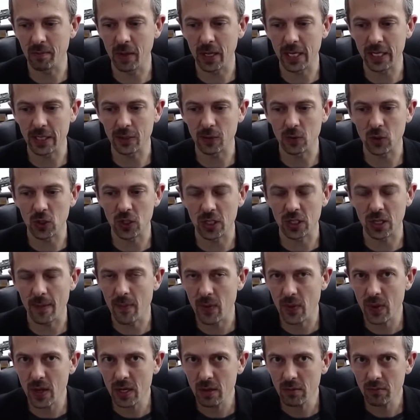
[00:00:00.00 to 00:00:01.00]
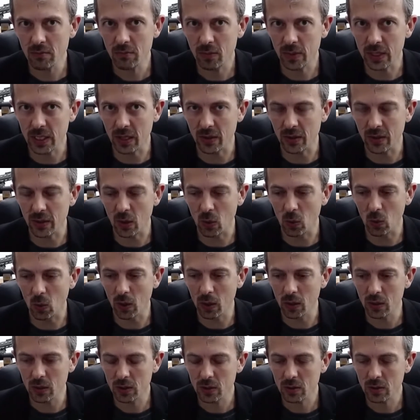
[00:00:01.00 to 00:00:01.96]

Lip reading: might do something. We don't know what,